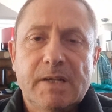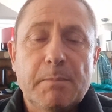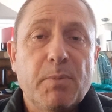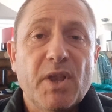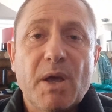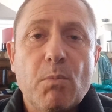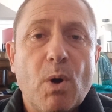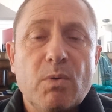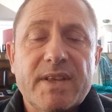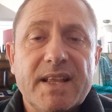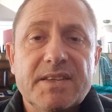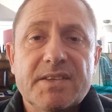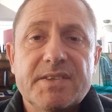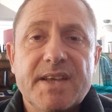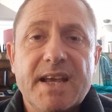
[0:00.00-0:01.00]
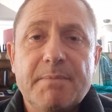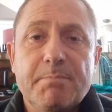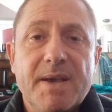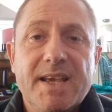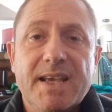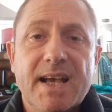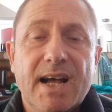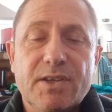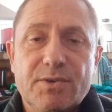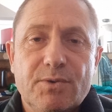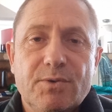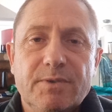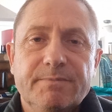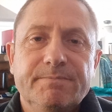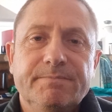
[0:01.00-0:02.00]
But they won't entertain me at
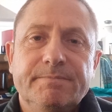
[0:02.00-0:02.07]
all.